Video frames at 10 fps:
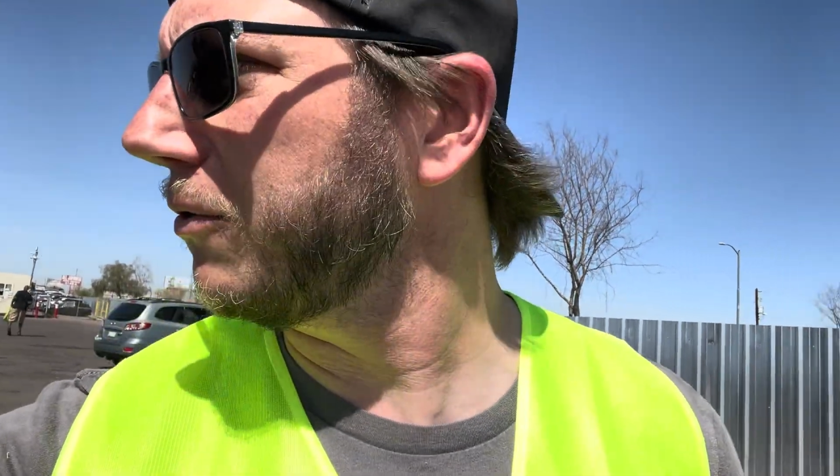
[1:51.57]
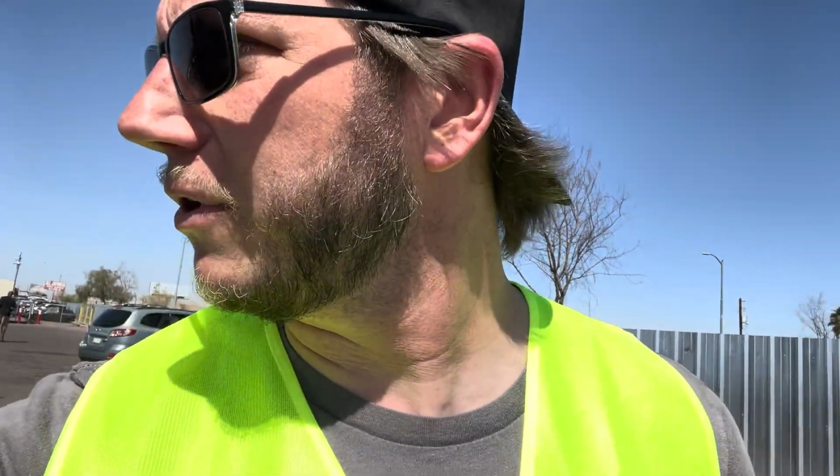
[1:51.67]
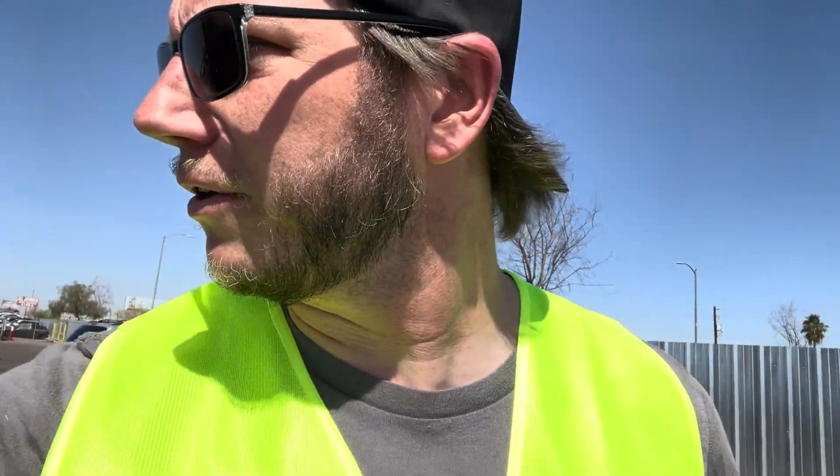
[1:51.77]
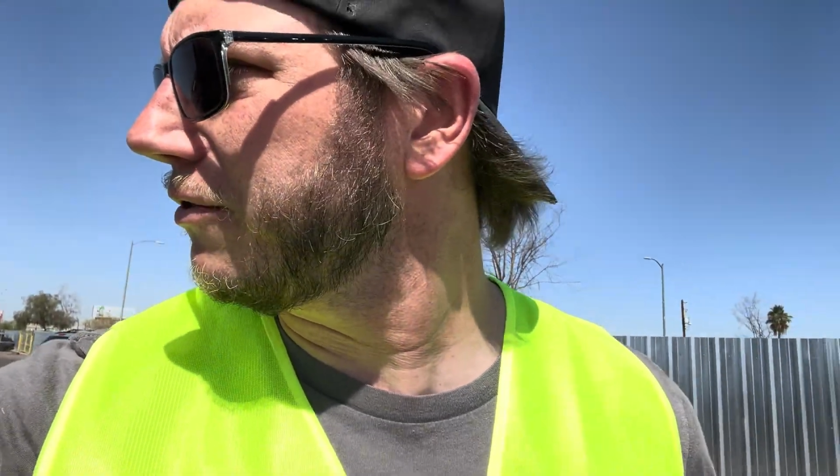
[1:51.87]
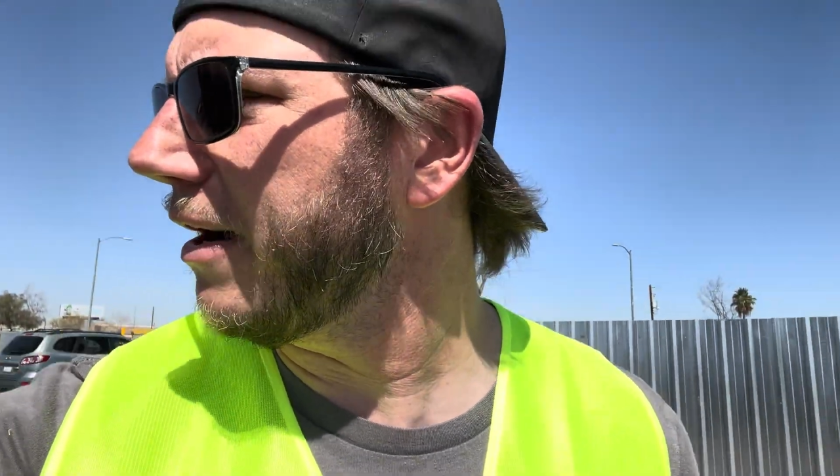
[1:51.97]

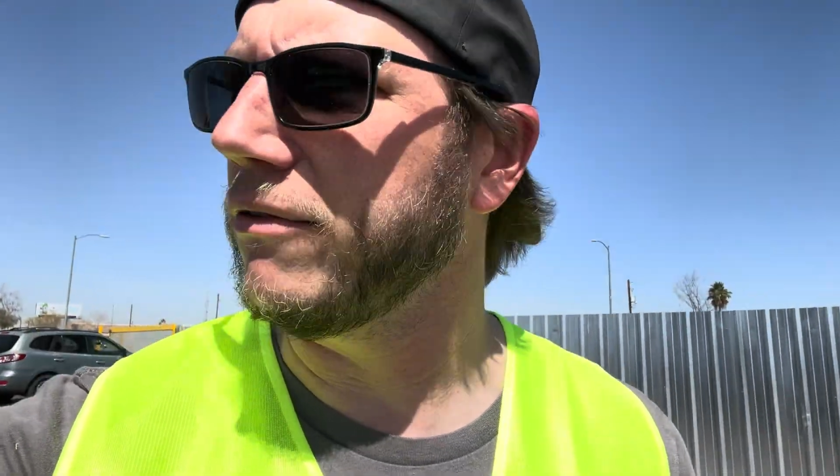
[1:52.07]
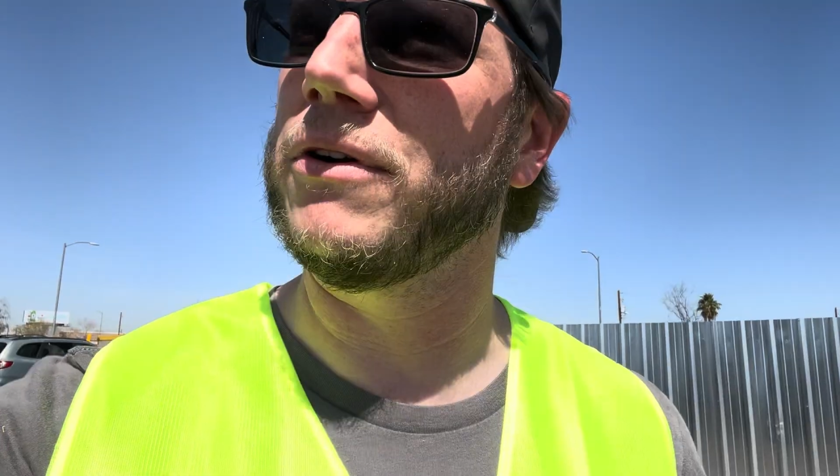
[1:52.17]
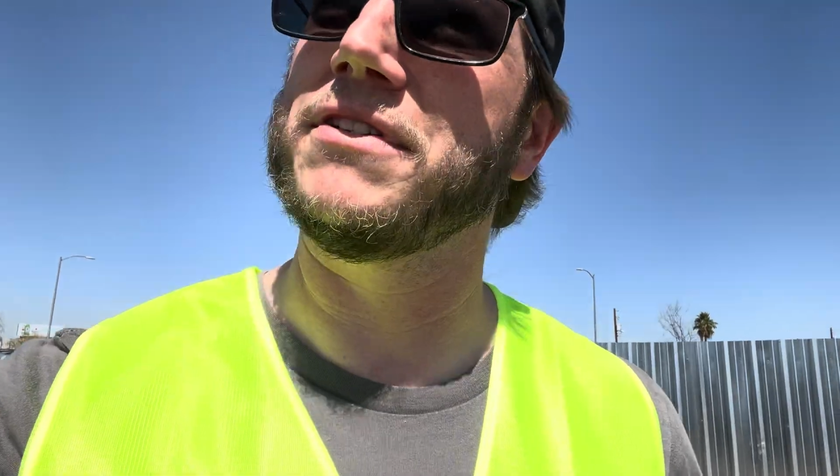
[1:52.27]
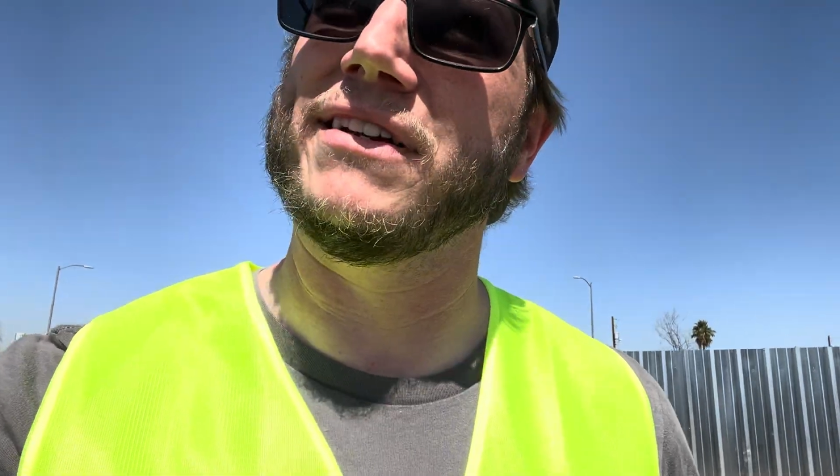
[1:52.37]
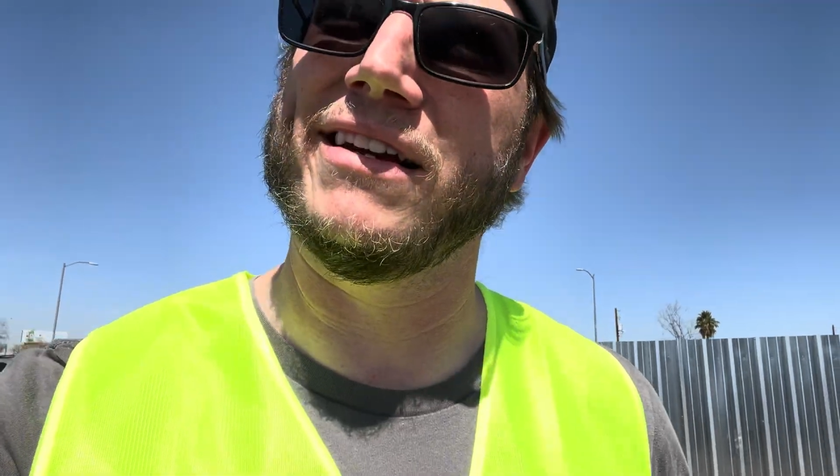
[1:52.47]
truck driver
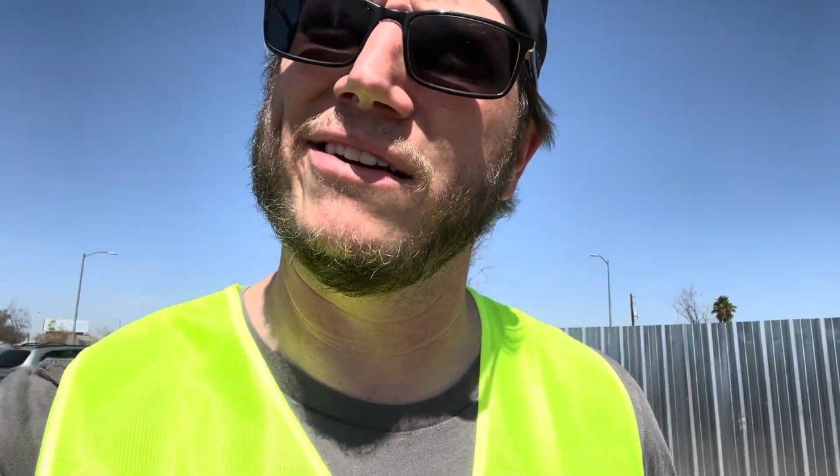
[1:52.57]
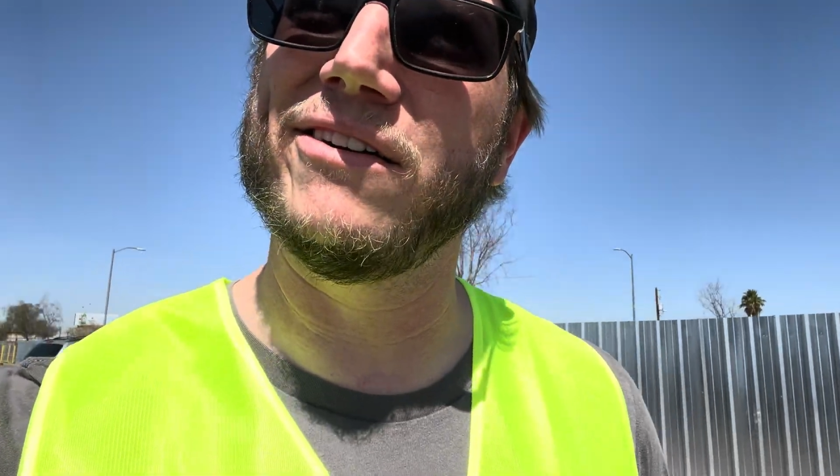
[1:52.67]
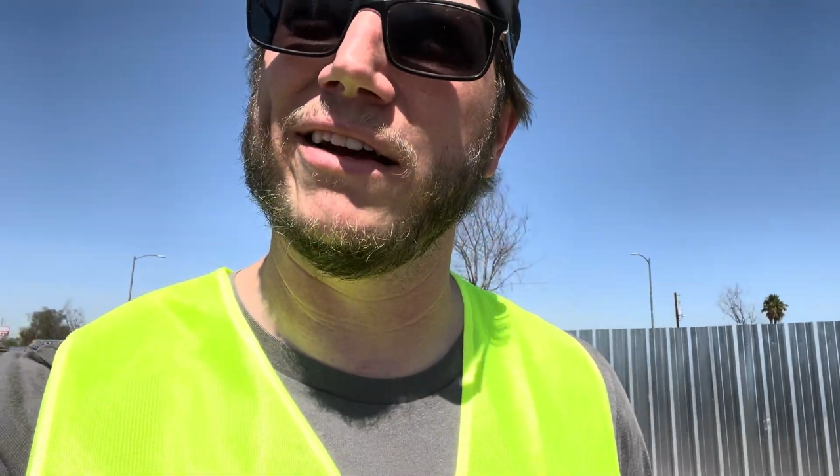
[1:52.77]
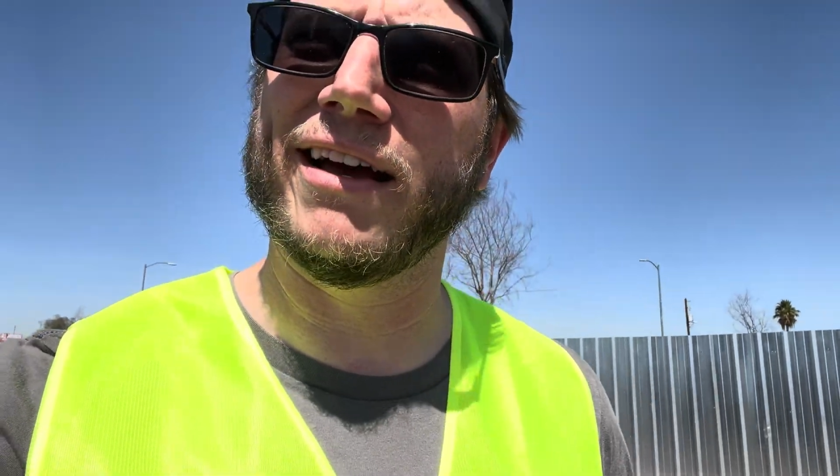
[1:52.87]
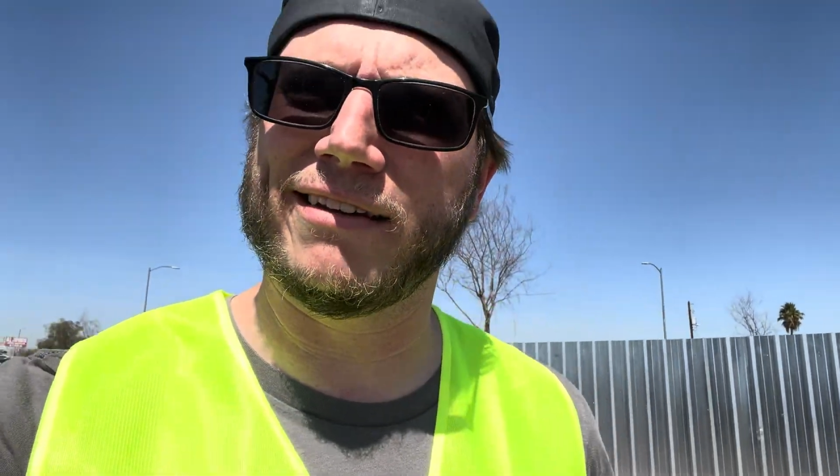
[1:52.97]
isn't here
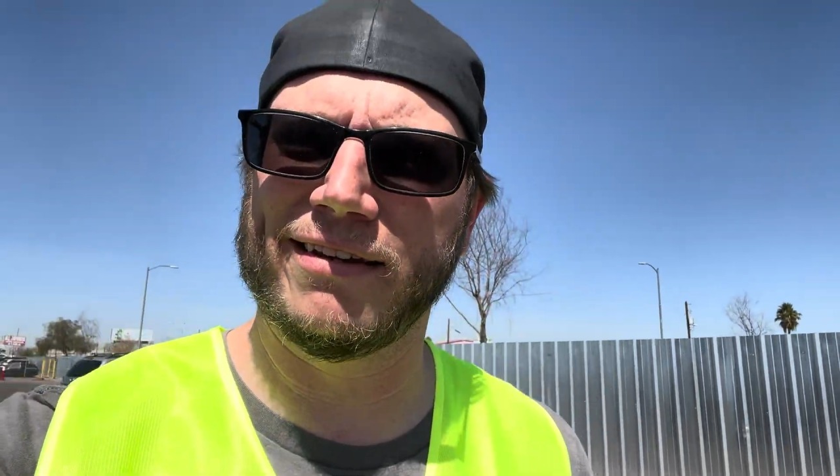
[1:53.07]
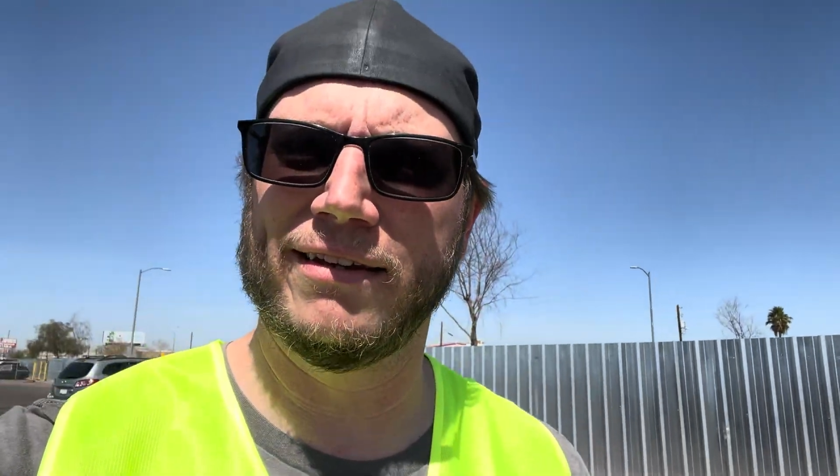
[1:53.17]
yet,